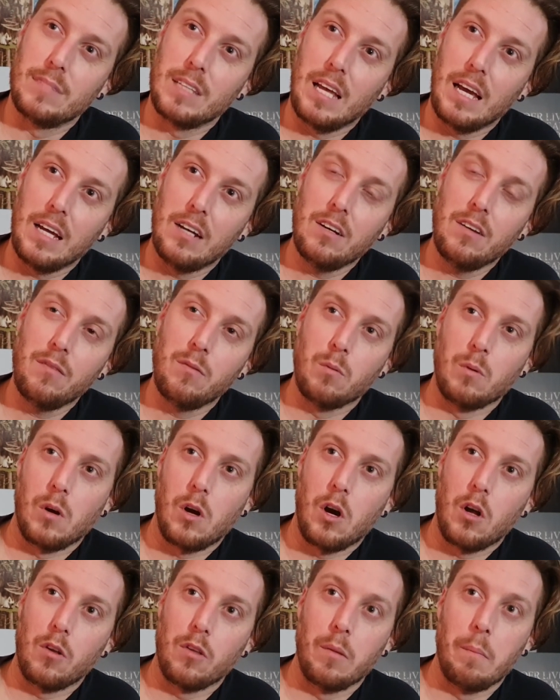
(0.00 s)
I don't even
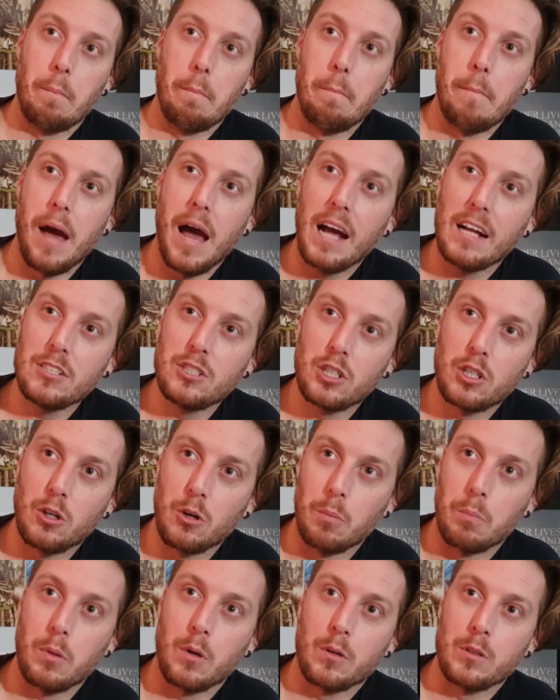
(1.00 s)
call them magical
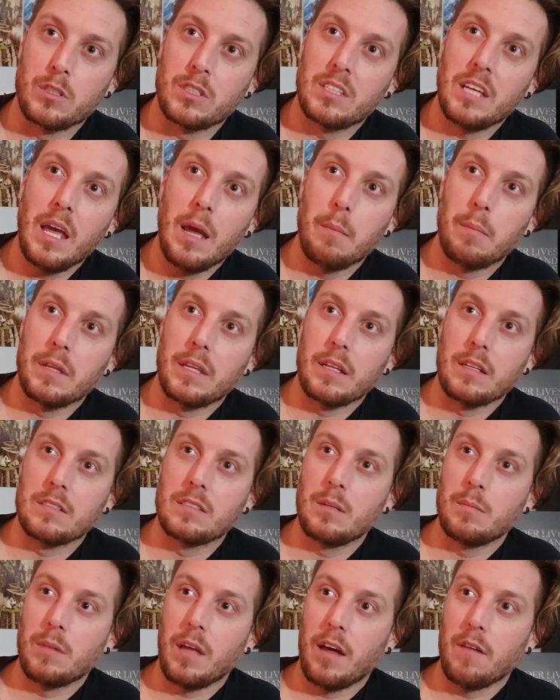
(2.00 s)
per se, but they
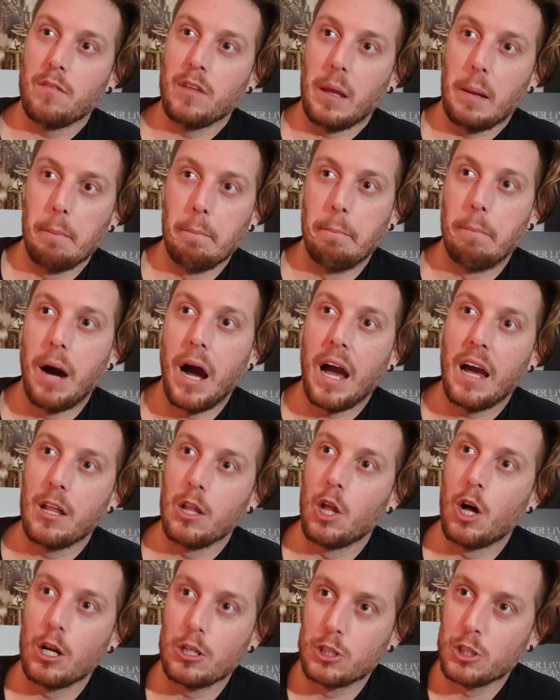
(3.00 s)
seem to have like
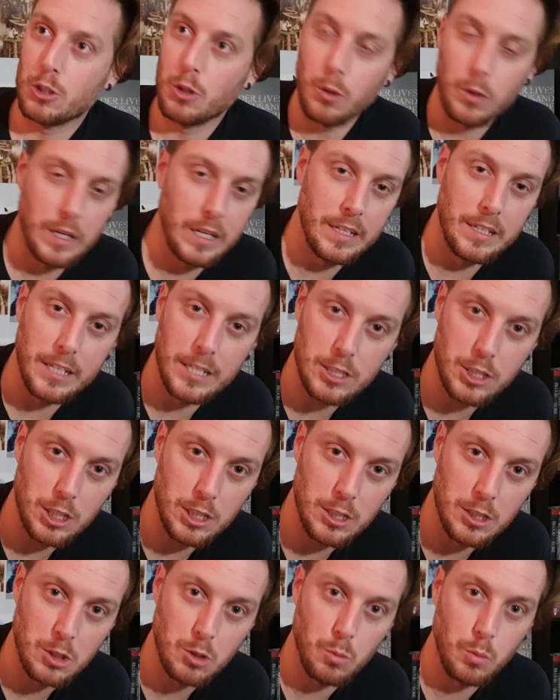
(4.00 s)
biological
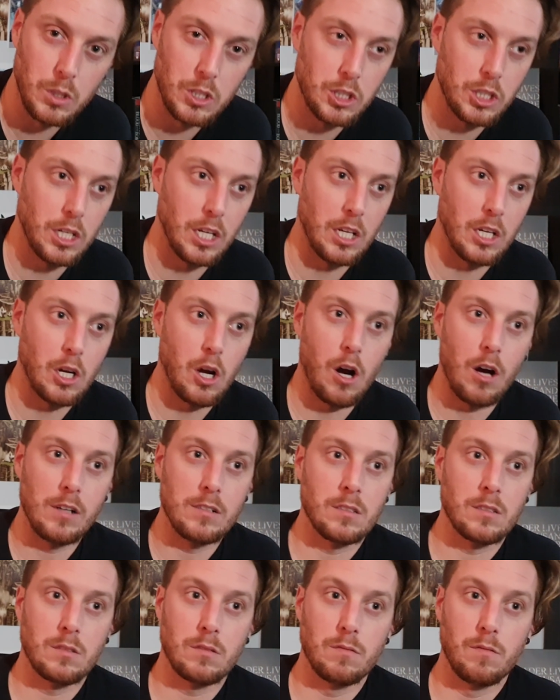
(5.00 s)
conditions which can
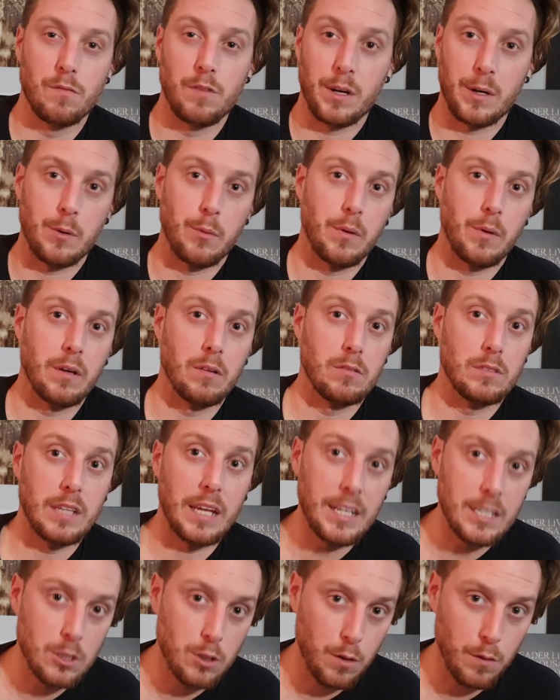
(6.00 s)
cause very real
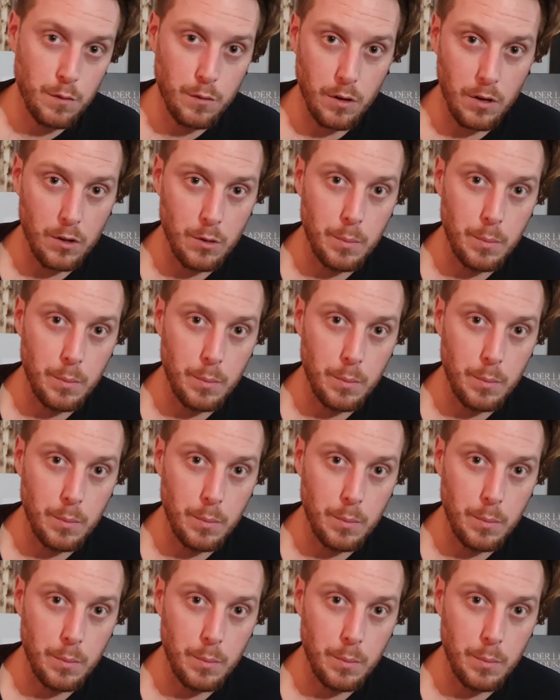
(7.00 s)
danger for other